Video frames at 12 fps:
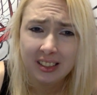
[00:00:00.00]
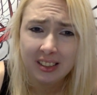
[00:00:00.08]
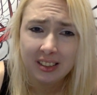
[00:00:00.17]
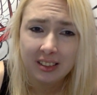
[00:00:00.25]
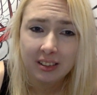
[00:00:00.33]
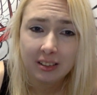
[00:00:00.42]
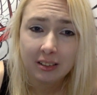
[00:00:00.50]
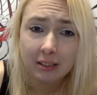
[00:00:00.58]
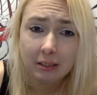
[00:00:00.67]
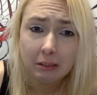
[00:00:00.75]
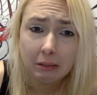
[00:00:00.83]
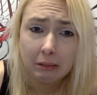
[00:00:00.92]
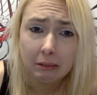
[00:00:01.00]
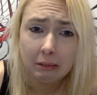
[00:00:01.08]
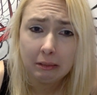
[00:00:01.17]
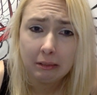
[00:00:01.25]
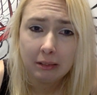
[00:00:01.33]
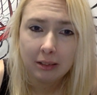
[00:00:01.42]

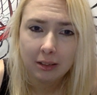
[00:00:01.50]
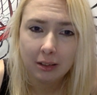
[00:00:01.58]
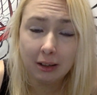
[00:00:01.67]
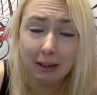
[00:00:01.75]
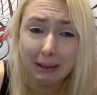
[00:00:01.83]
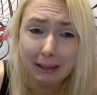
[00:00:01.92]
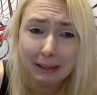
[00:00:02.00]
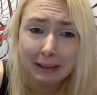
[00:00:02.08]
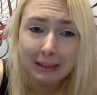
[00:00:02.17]
Nothing is said.